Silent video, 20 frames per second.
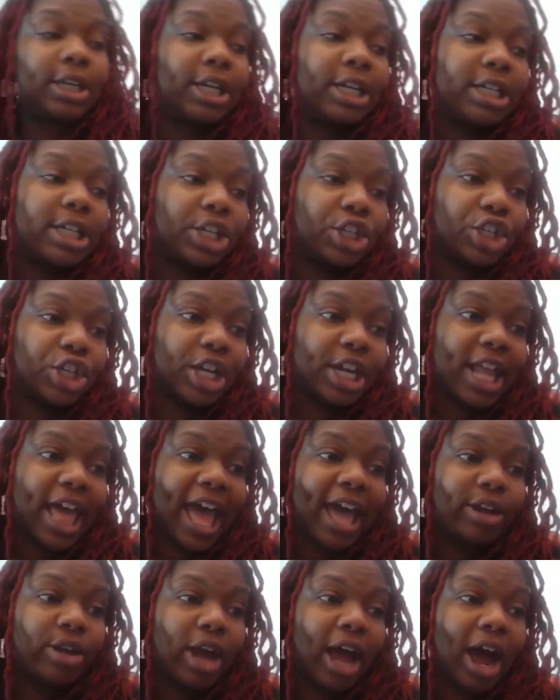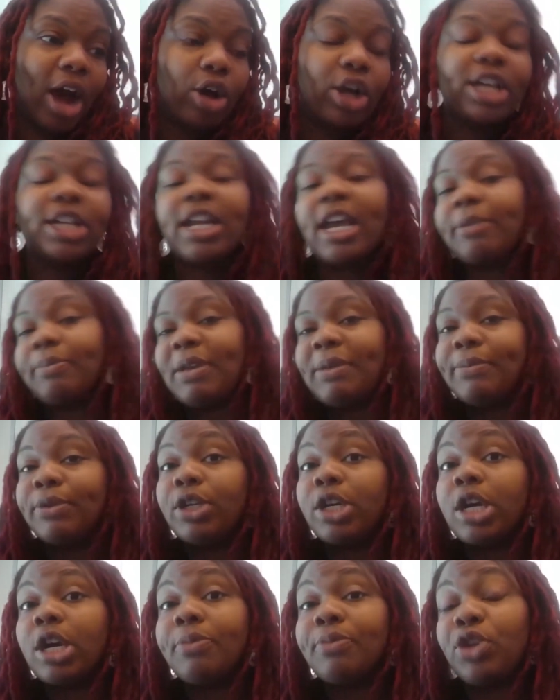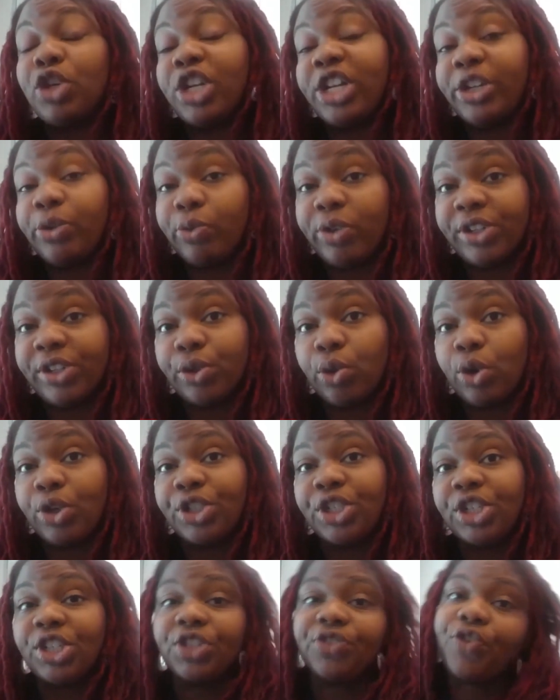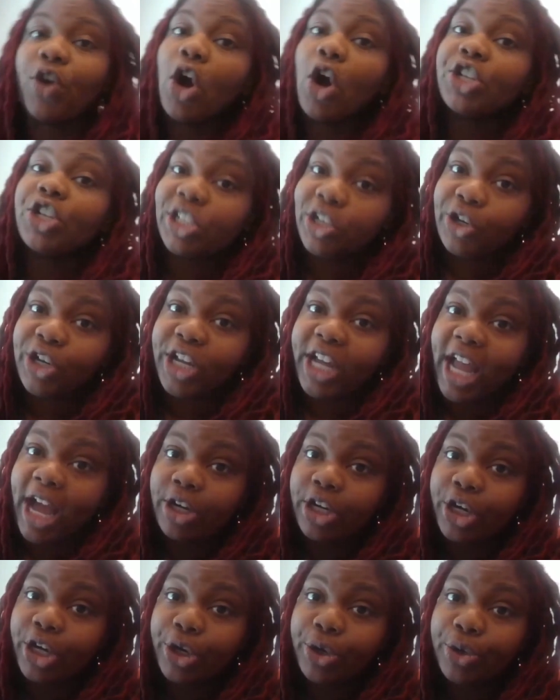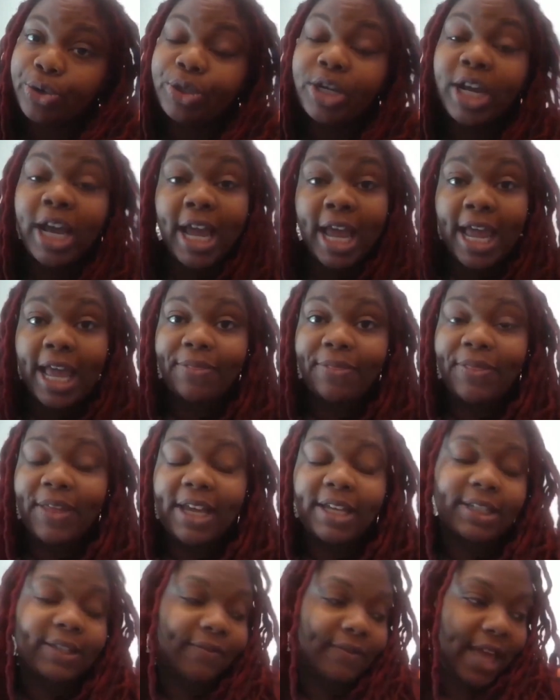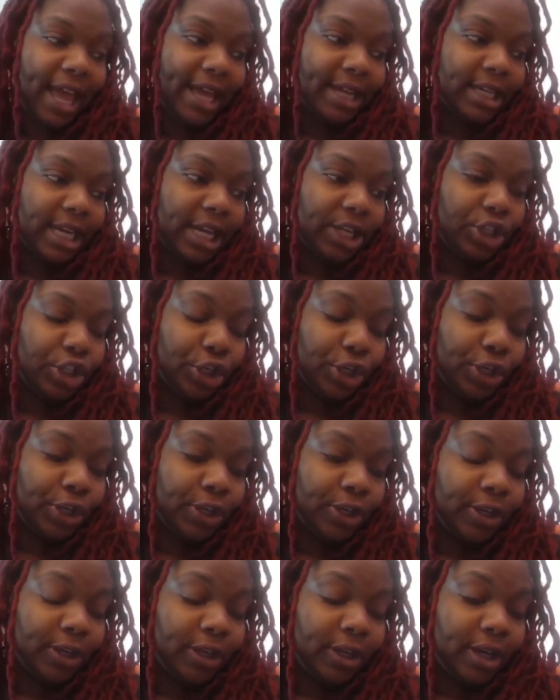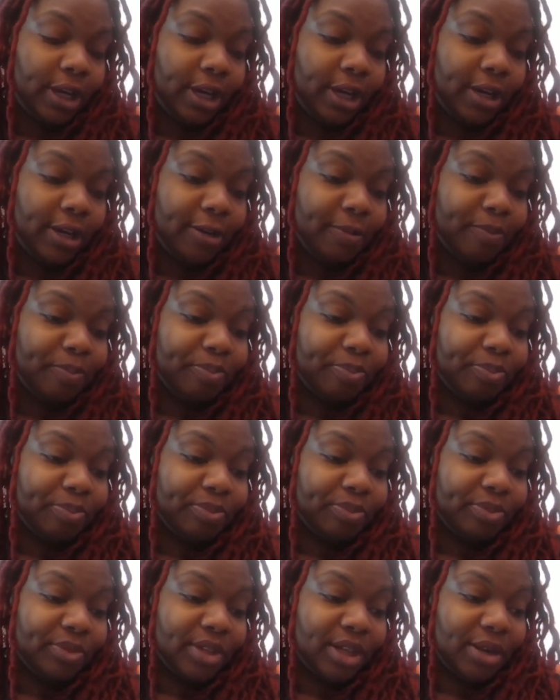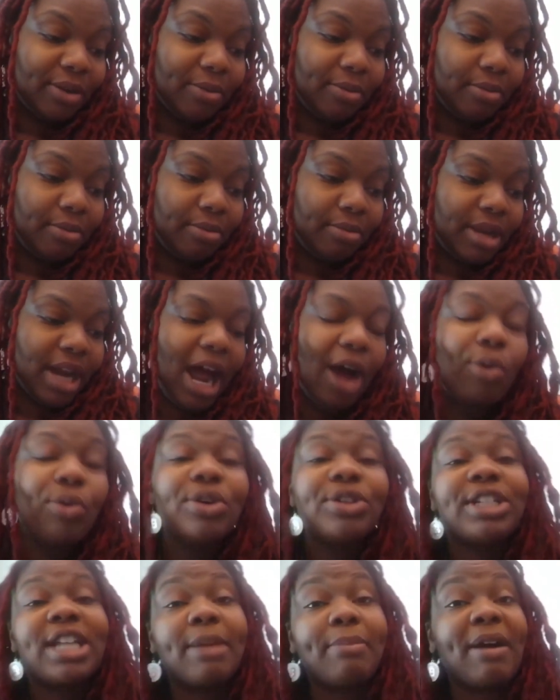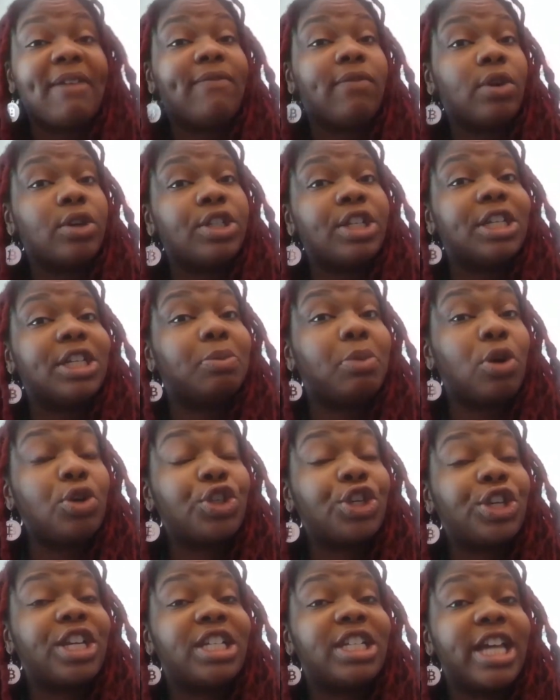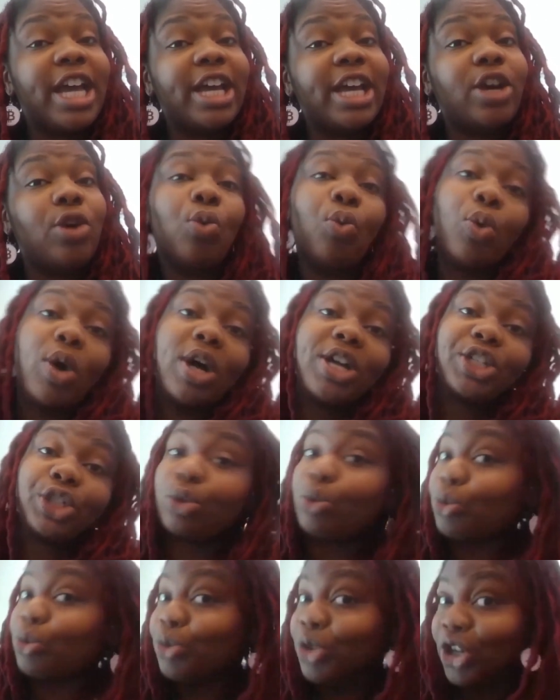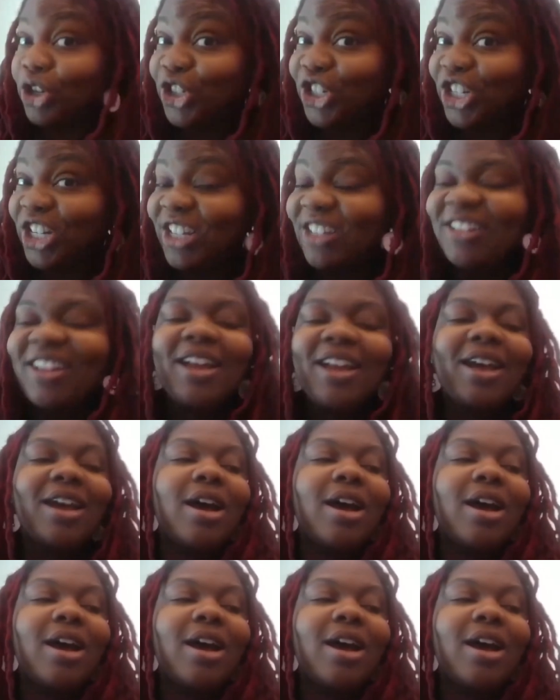In addition to that, I'll connect people to community resources as far as learning how to code and things of that nature. Um, but I will say my first exposure to tech was through nursing.